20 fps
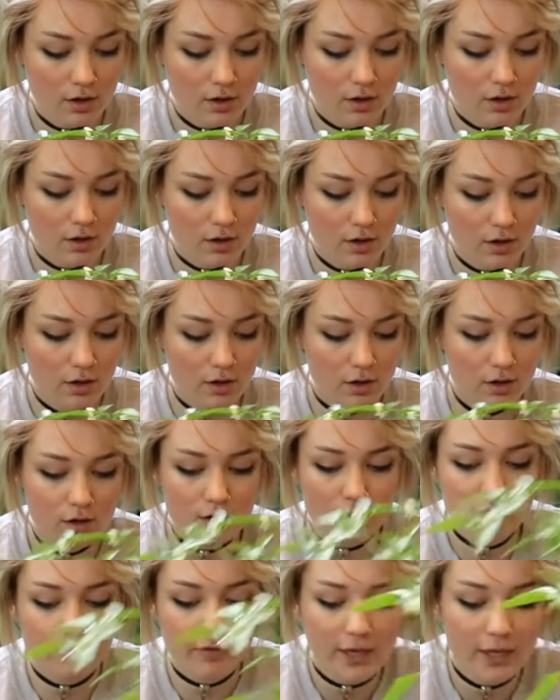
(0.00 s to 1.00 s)

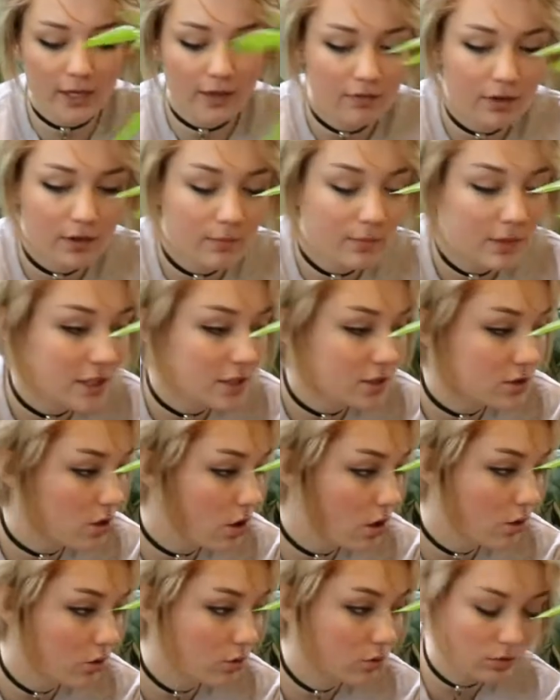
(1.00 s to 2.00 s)
If I give him his
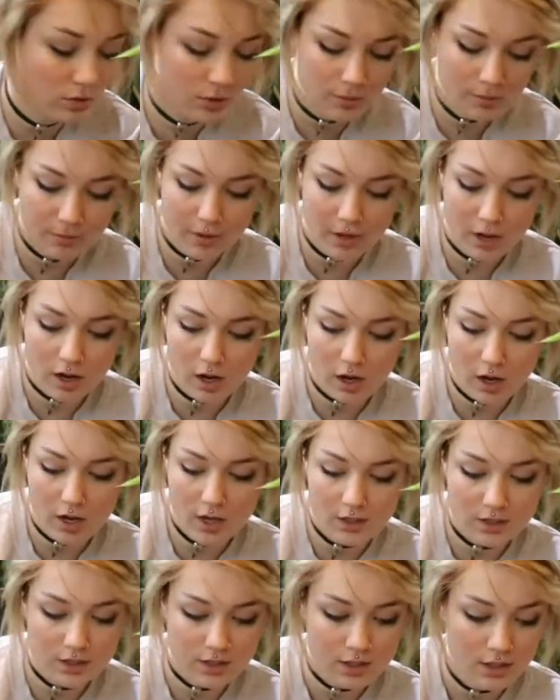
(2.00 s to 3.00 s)
own
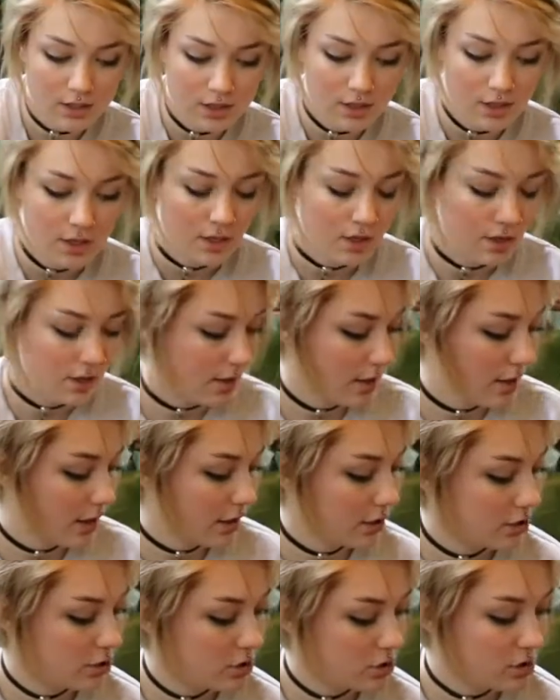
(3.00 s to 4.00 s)
pot, then I
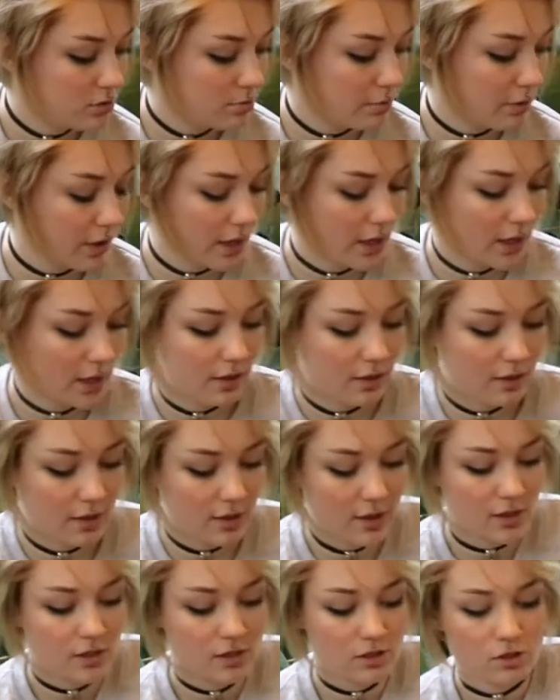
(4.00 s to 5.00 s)
could just plant
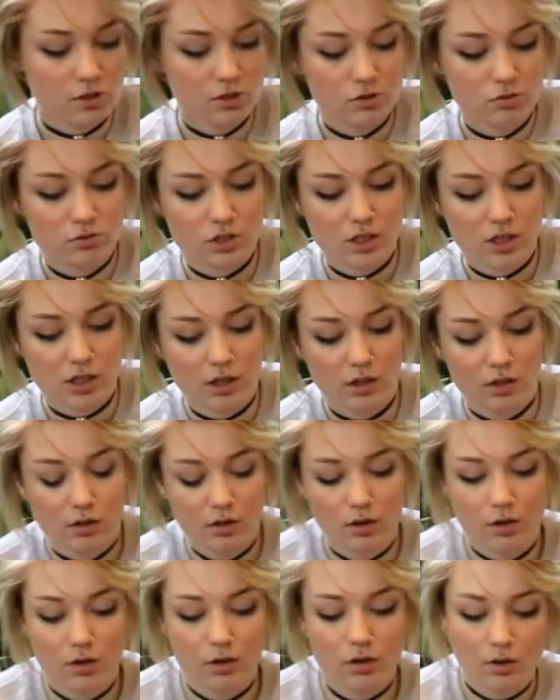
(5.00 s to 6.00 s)
these 2
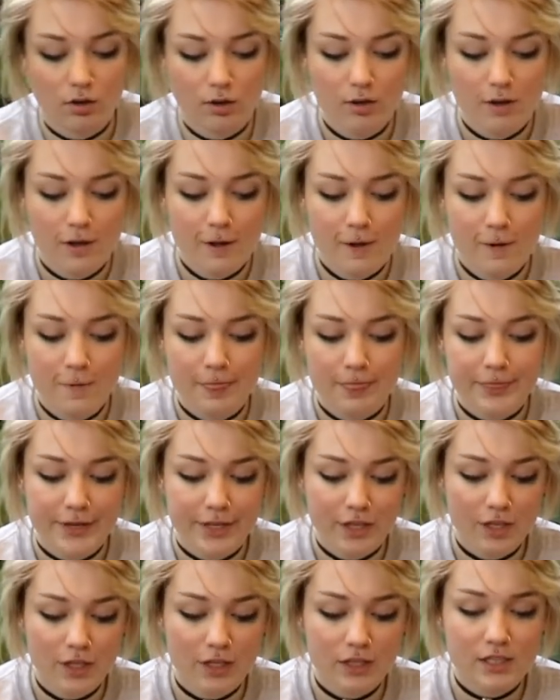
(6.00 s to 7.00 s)
together.
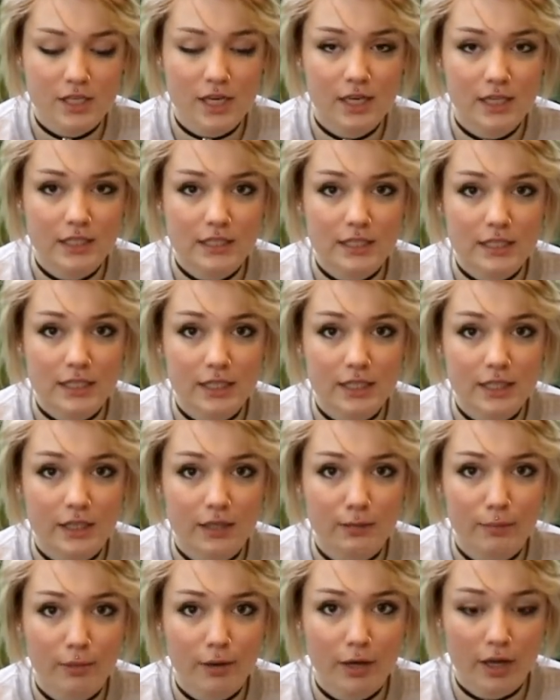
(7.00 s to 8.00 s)
That looks kind of
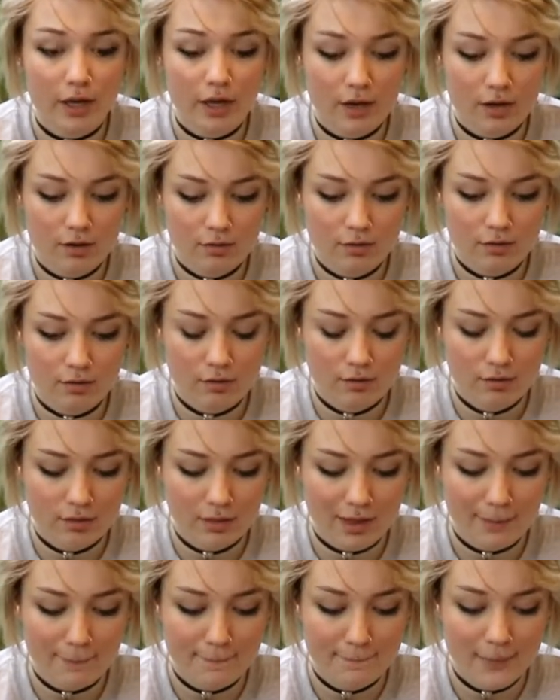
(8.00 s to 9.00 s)
dinky, but
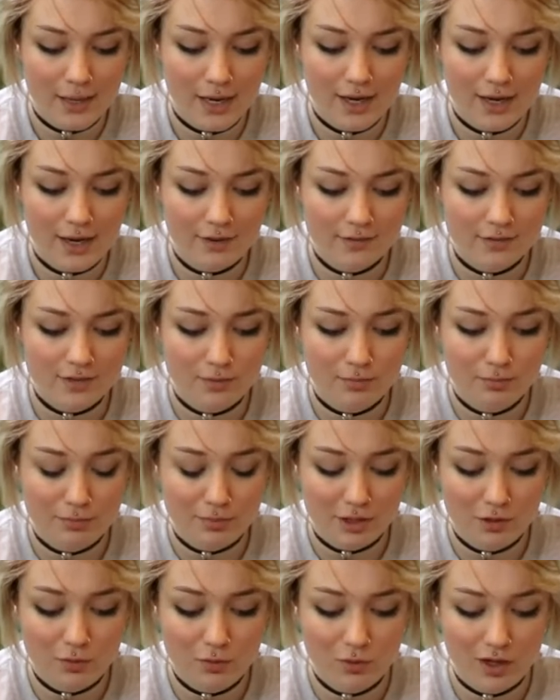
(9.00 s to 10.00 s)
that might have to
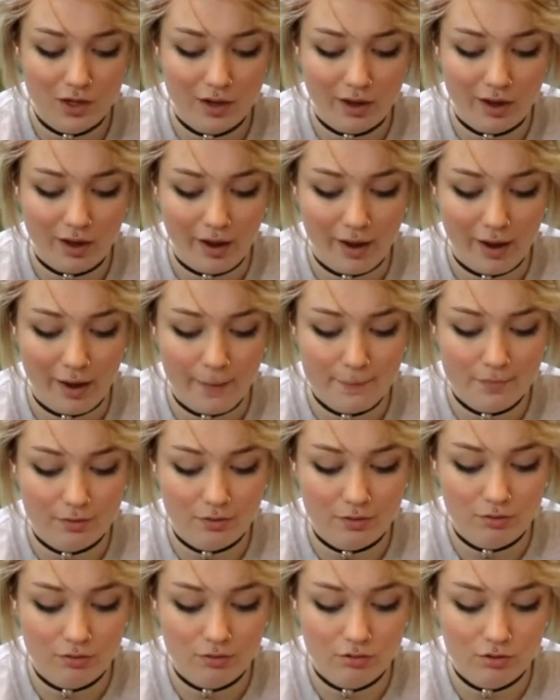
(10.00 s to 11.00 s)
be what
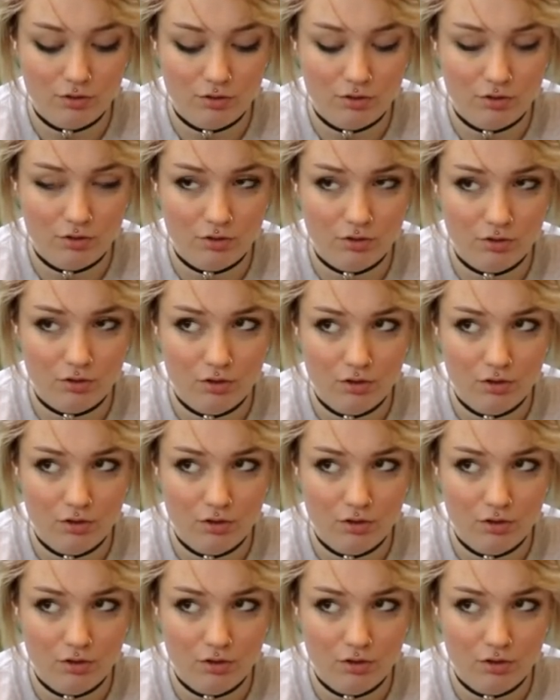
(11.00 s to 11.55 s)
happens.